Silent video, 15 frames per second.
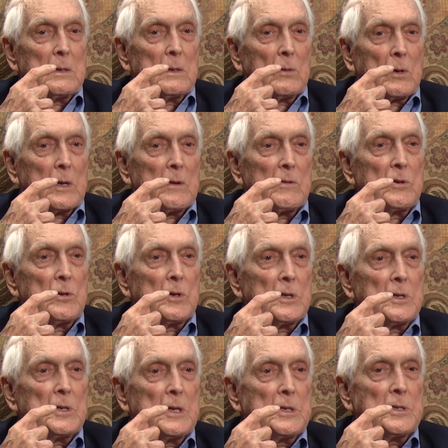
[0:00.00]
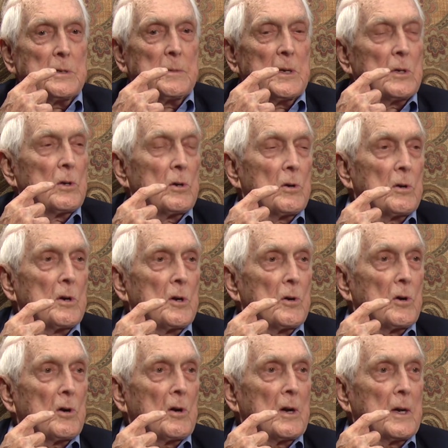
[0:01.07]
whatever you can teach him, he'll learn in a
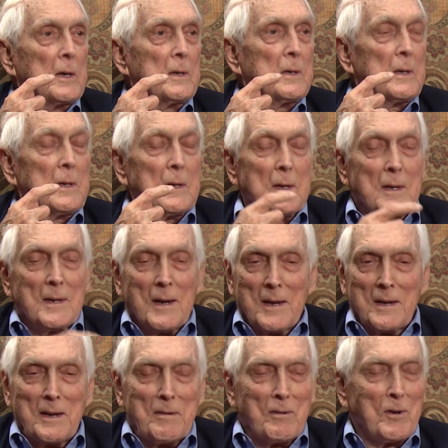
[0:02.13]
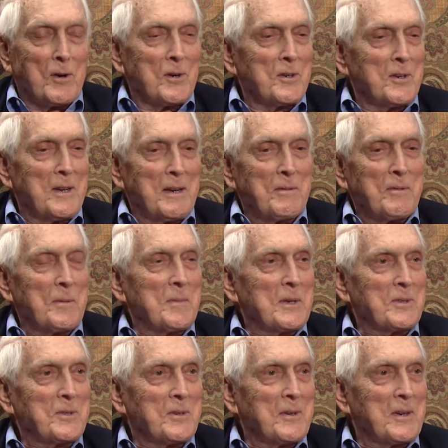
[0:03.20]
hurry. I never heard that from Mr.